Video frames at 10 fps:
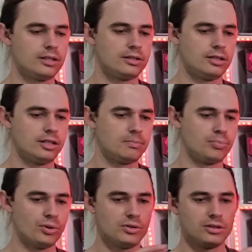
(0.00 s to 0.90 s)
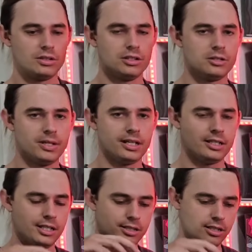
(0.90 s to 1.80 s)
his broad knowledge
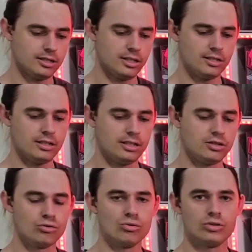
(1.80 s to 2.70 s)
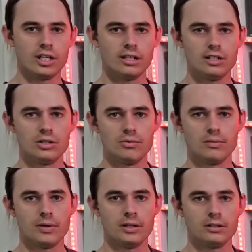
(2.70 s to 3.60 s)
about TCGs that he can drill down into
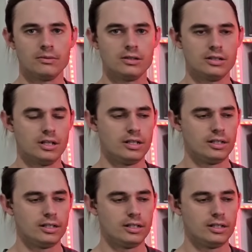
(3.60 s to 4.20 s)
with Pokemon,